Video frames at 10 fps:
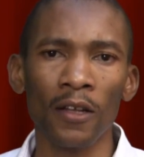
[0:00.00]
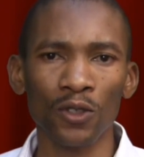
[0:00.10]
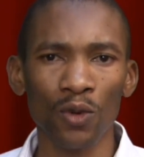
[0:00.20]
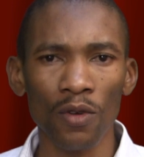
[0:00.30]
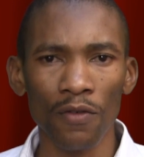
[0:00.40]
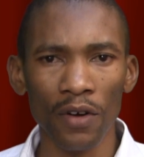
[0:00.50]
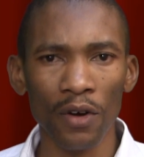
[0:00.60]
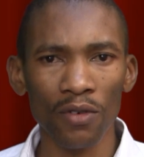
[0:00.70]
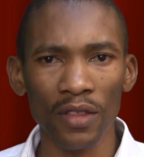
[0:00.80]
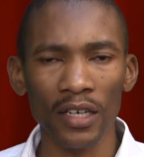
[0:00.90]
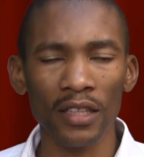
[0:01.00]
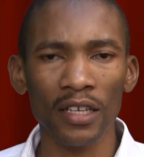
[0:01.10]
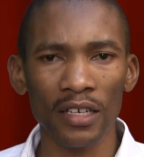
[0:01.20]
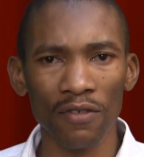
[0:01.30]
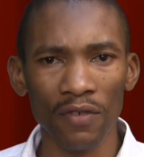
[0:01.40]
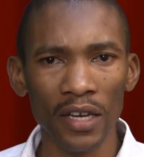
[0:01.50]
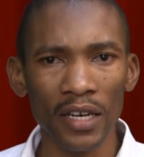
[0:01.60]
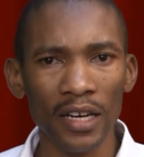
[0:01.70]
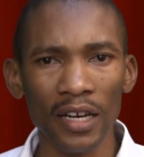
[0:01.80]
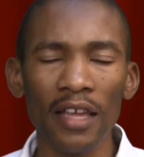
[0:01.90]
And so we found that the
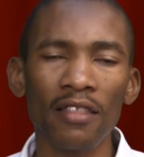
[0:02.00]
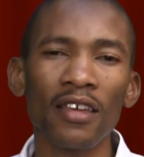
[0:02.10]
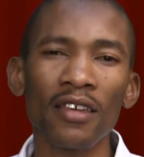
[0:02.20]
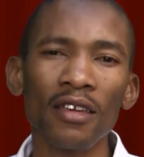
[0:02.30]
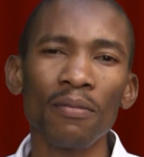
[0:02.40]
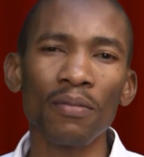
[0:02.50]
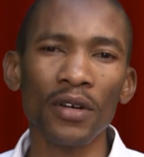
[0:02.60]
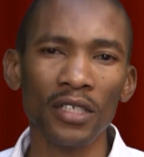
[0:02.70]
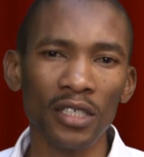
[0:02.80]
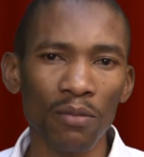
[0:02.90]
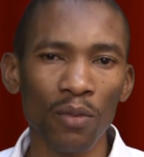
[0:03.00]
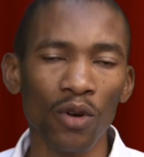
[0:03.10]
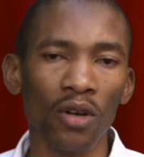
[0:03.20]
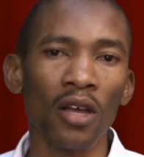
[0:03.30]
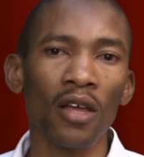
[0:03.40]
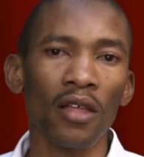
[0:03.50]
dividing line, the key principle